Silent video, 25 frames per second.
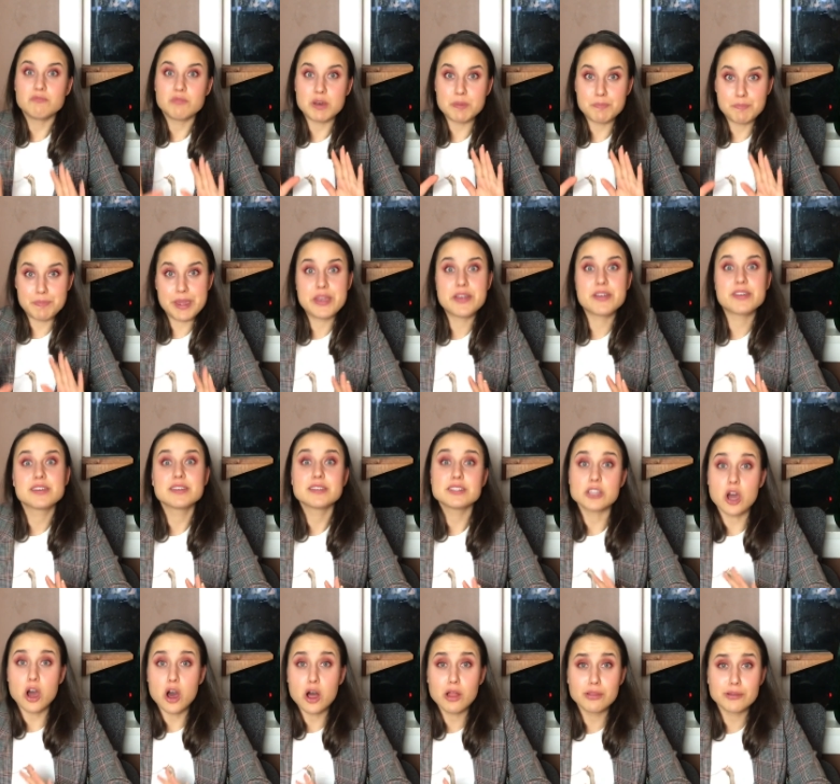appear
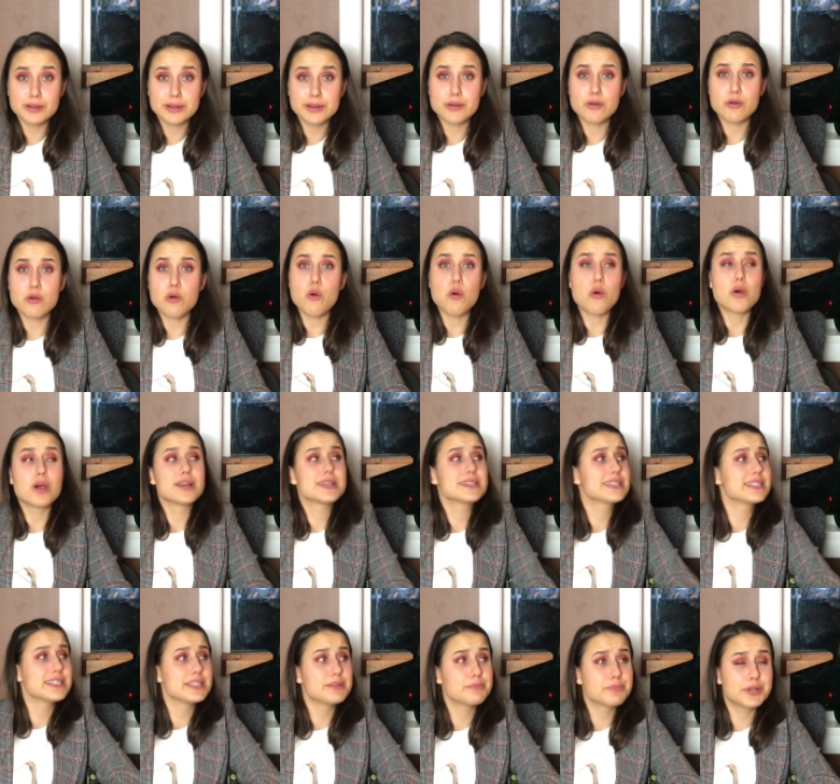taller or
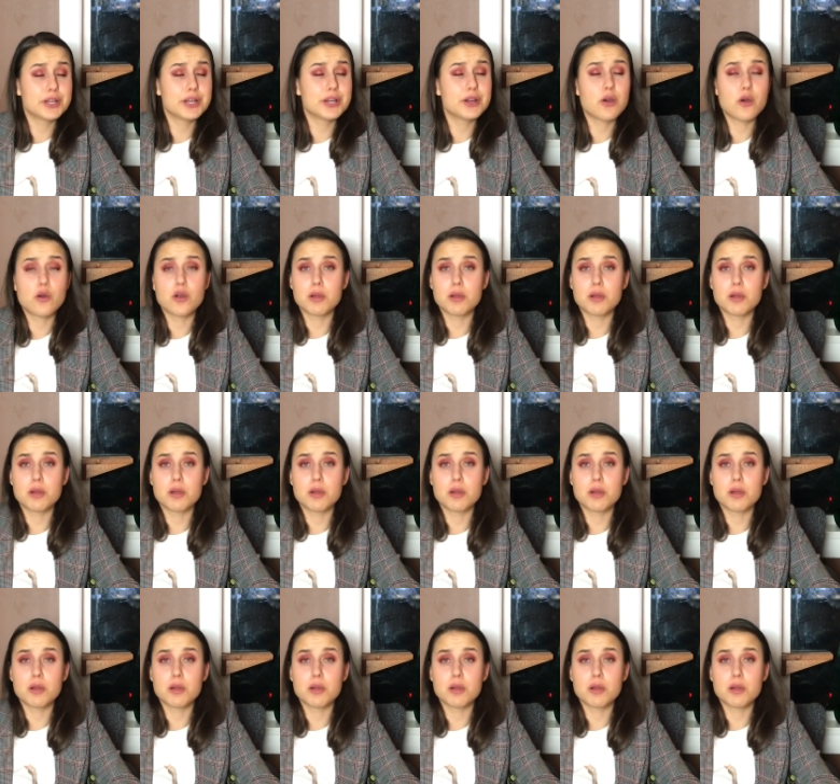slimmer